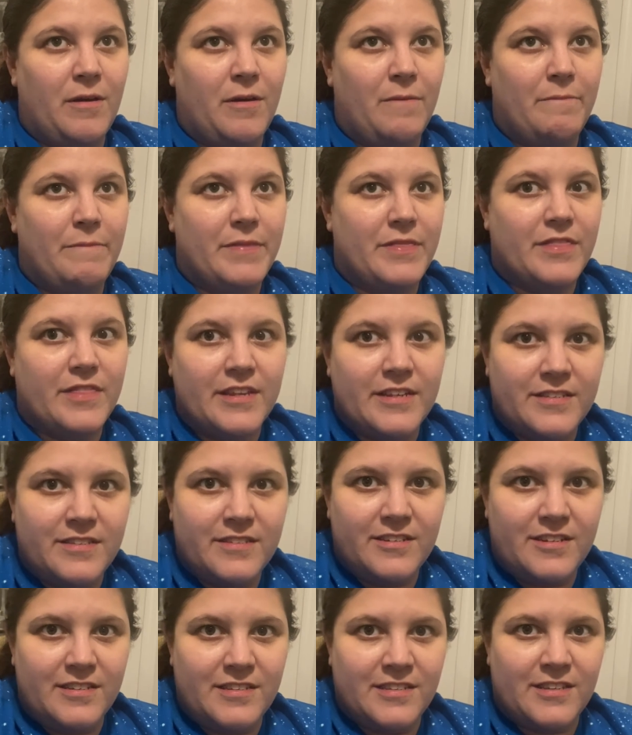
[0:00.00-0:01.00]
But this
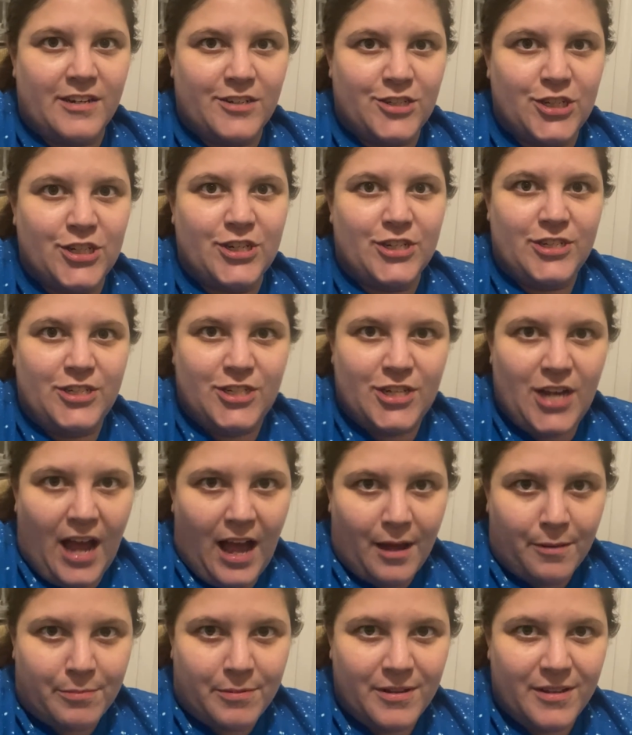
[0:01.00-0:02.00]
does such a good
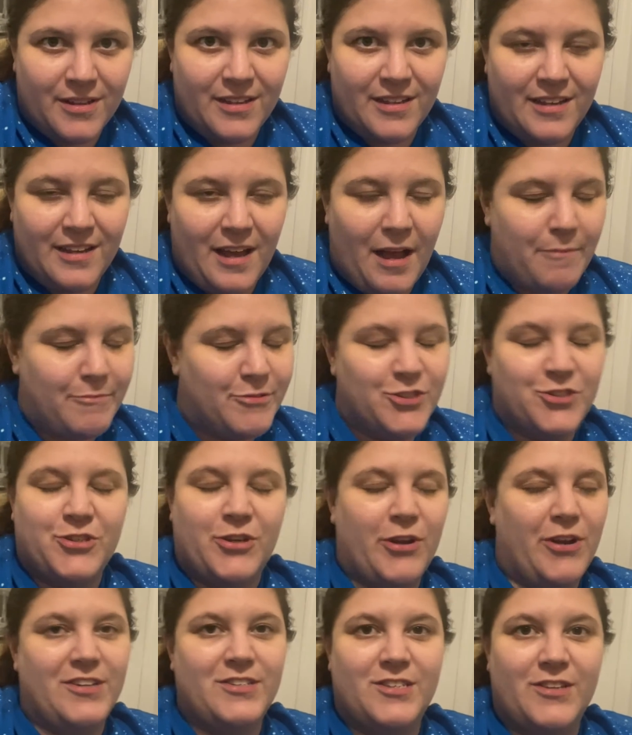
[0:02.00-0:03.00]
job. I'm just
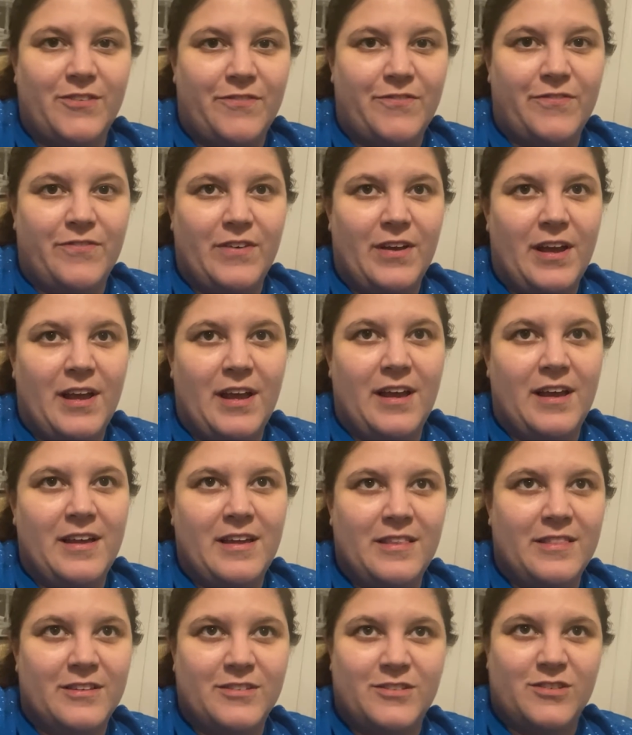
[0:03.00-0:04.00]
curious if
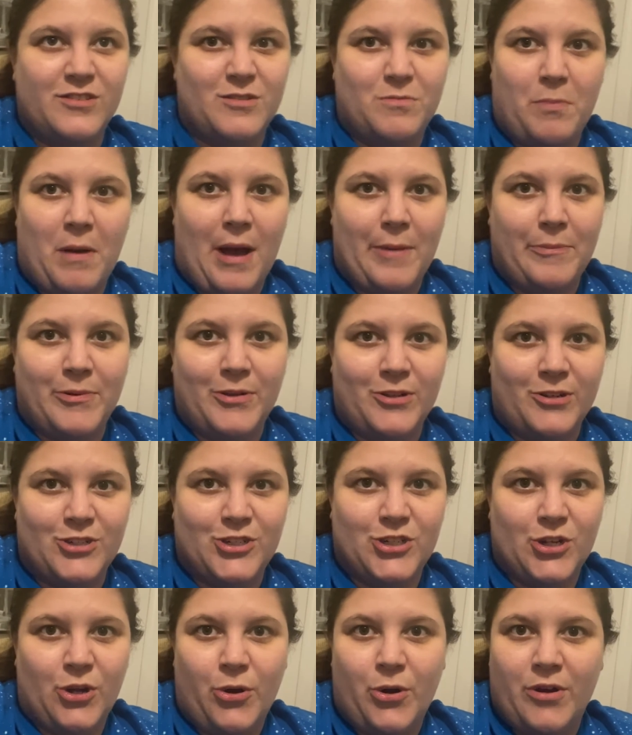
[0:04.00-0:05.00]
this is a popular
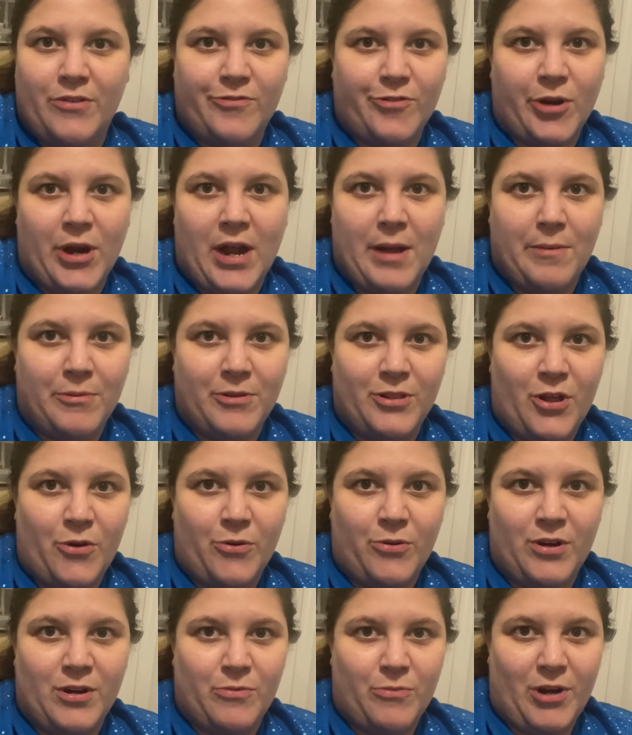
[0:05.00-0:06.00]
show, if I'm
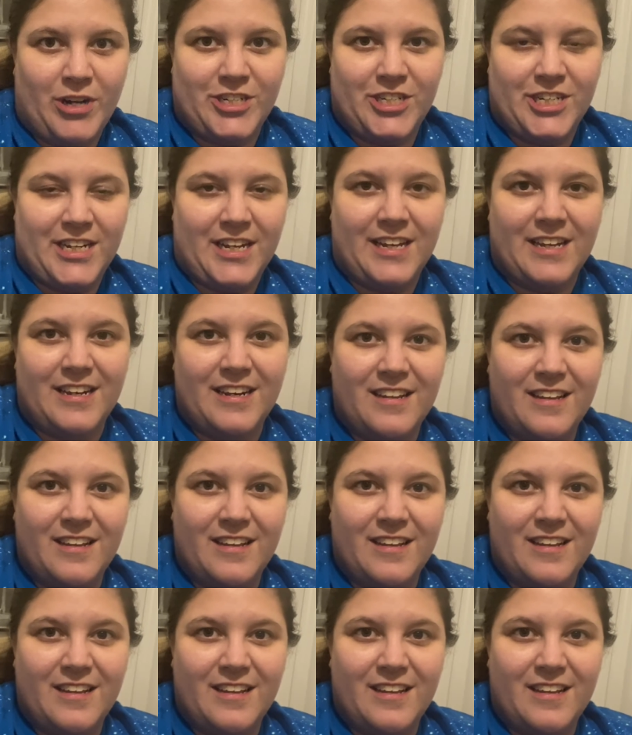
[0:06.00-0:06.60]
alone in watching it.